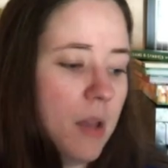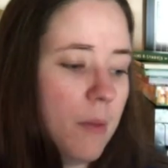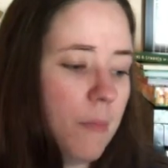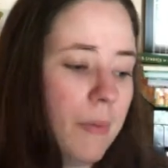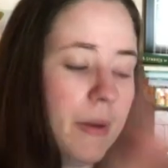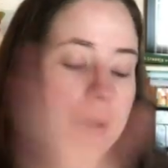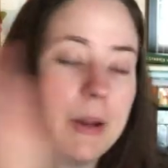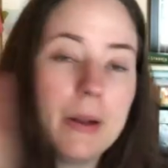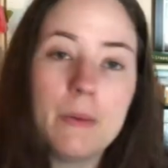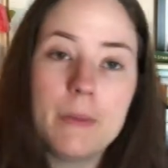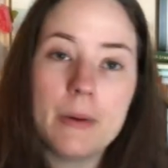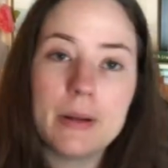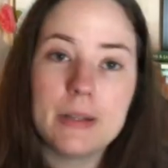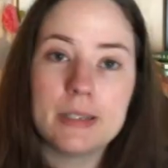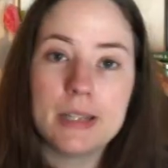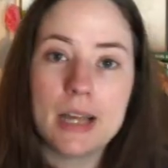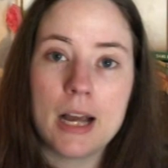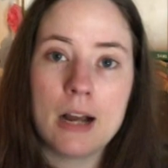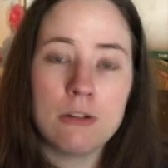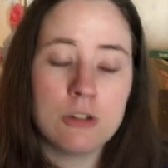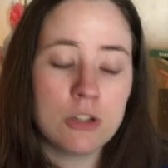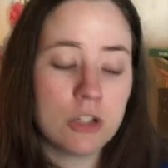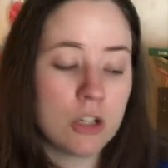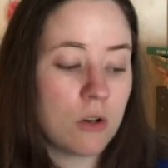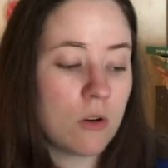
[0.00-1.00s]
But anyways,
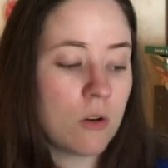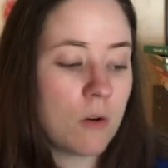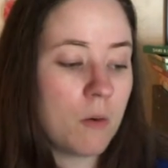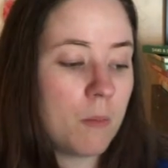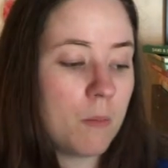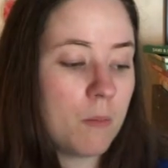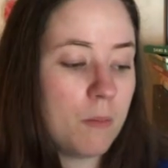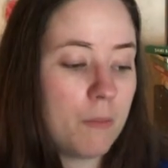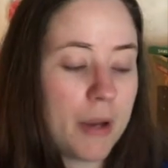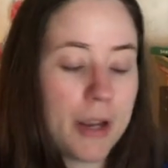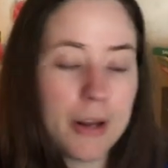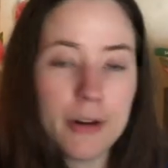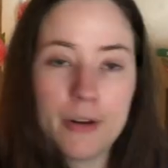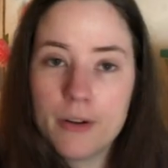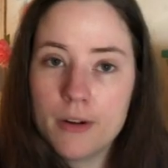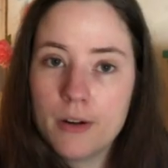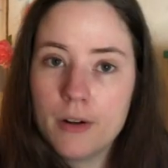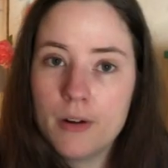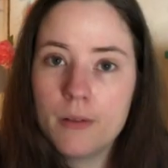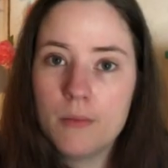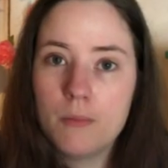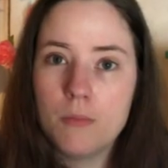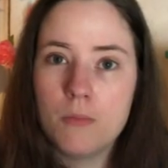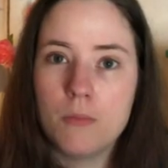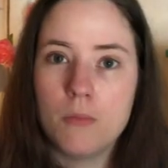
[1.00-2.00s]
I'll show them better.
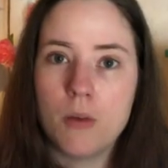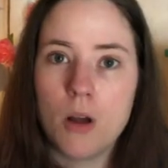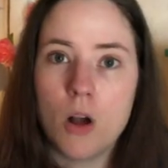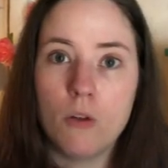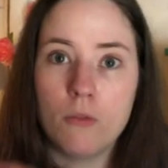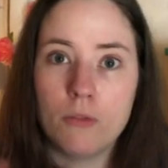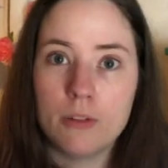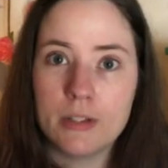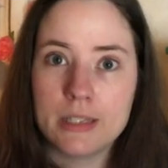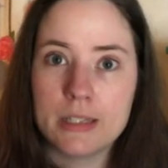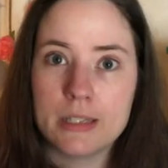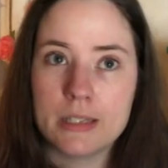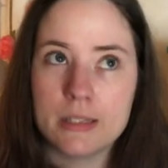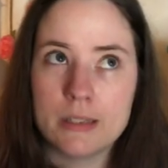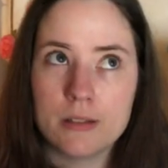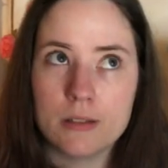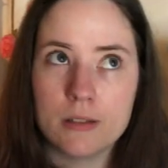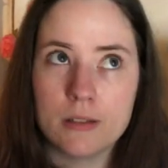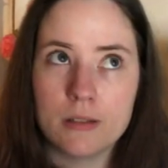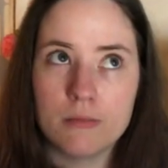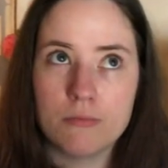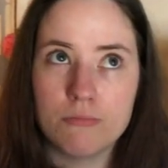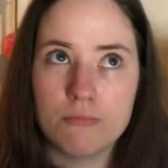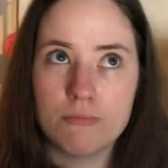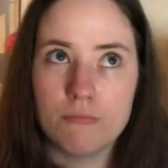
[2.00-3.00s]
Hopefully
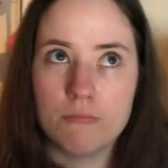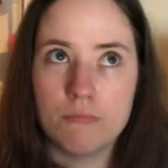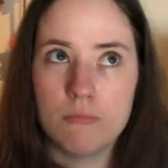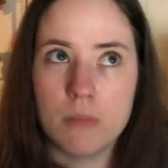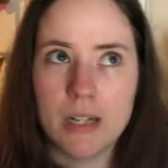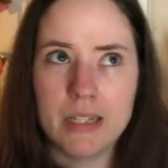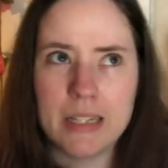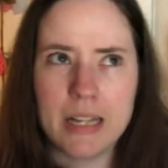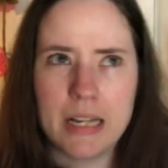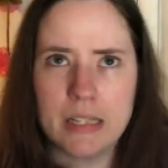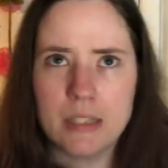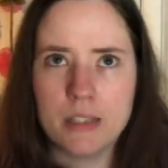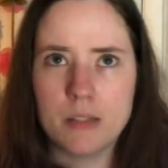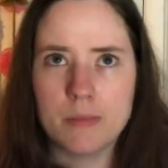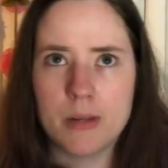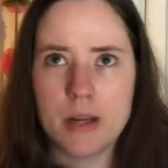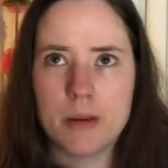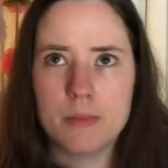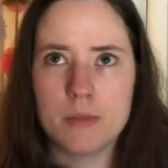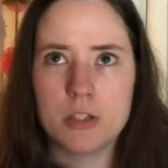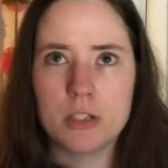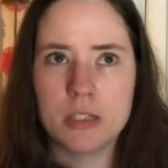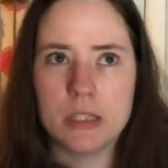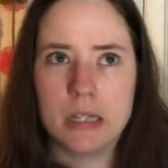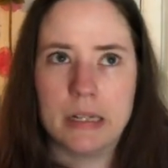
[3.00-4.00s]
Monday sometime
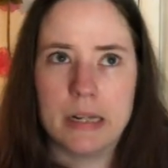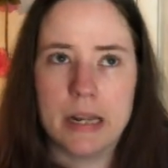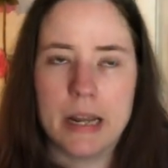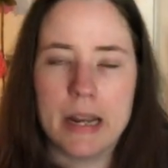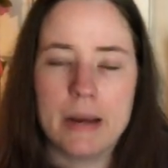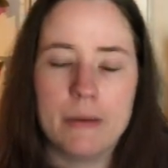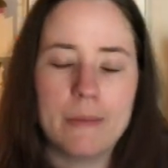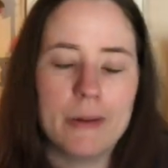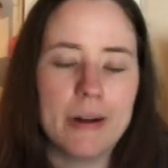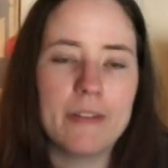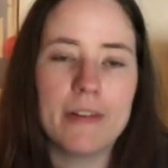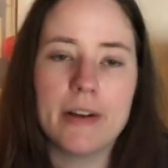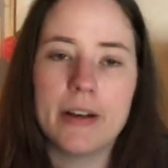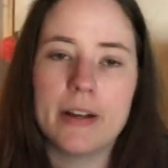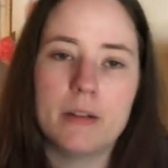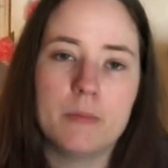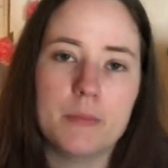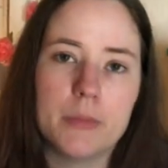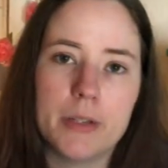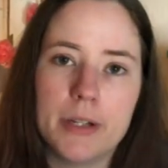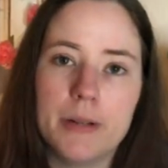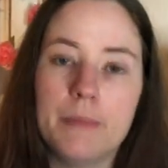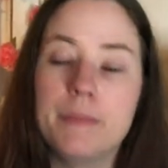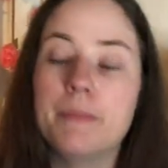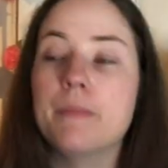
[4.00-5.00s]
or Sunday, whenever I get them
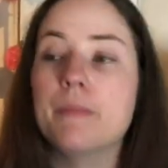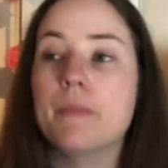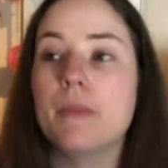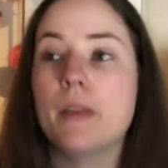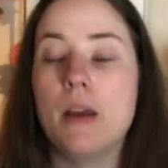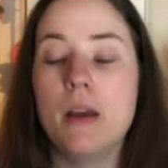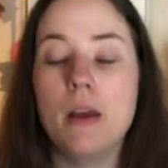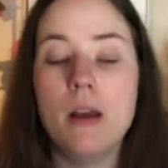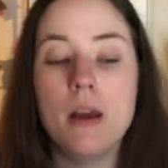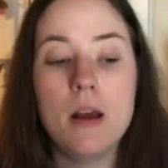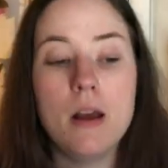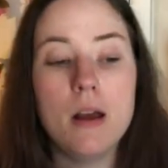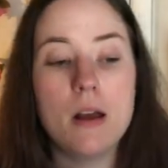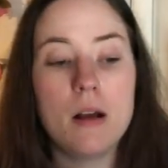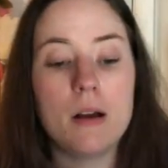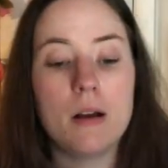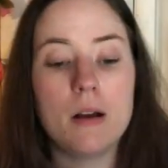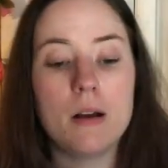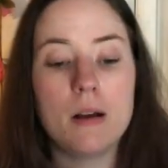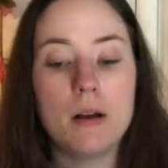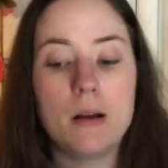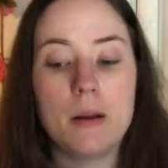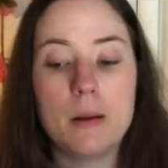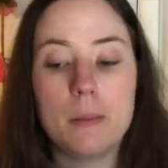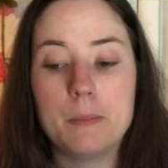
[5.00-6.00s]
done.
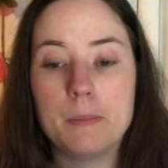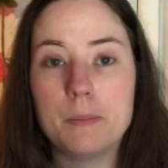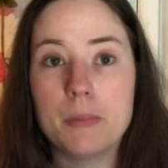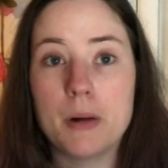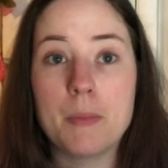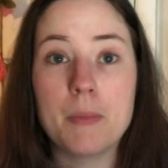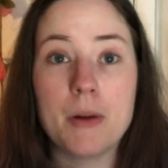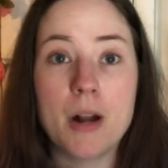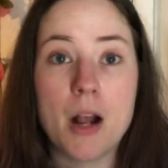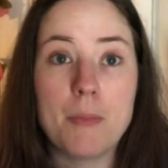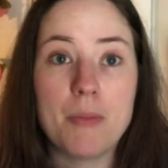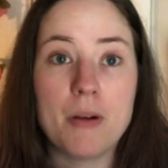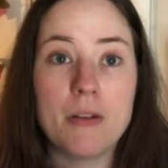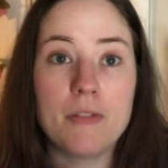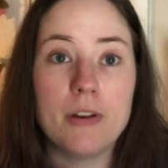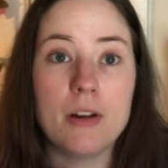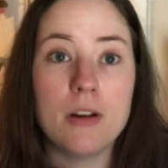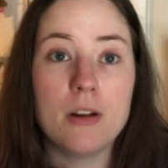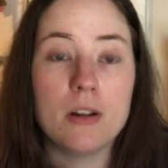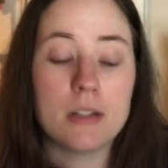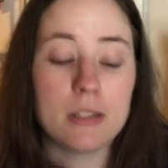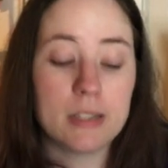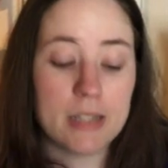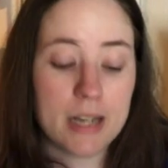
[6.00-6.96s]
Um, but I'm gonna hop off here because